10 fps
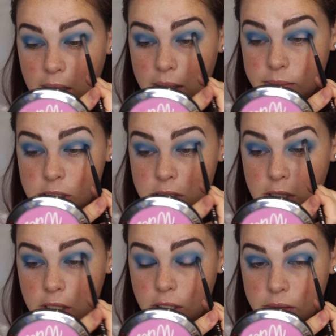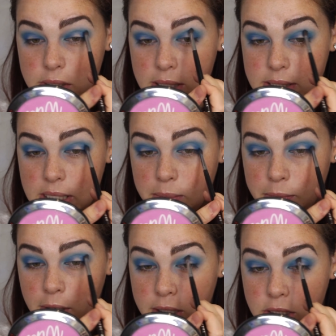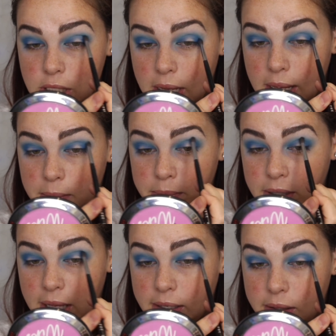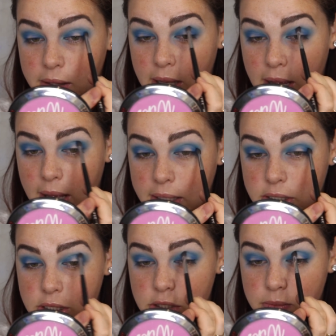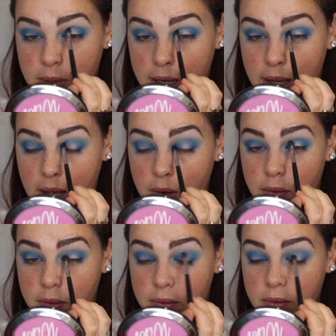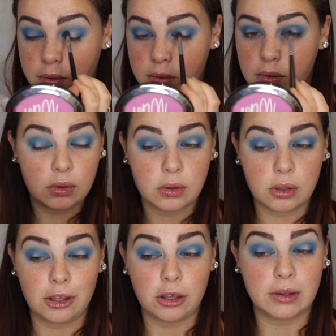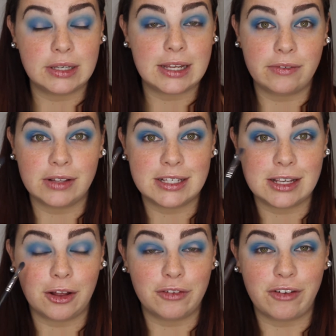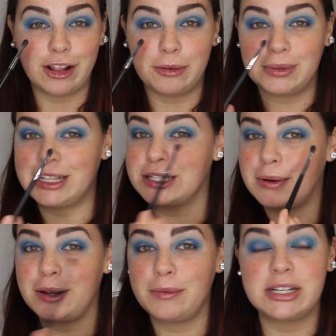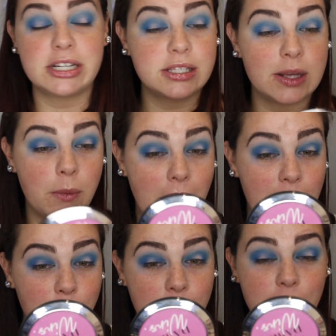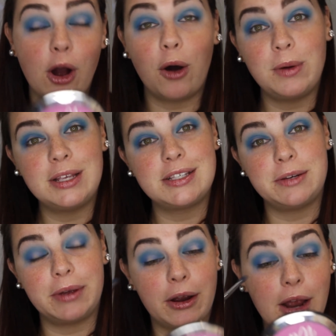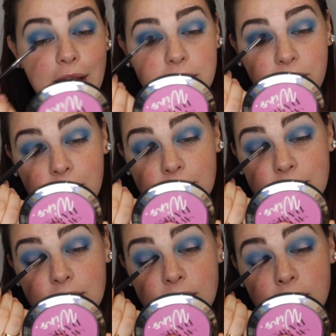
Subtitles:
I'm just going to use that same brush and blend the edges right out. You can definitely see all the fallout with this one, which is why we're always doing our eyes first.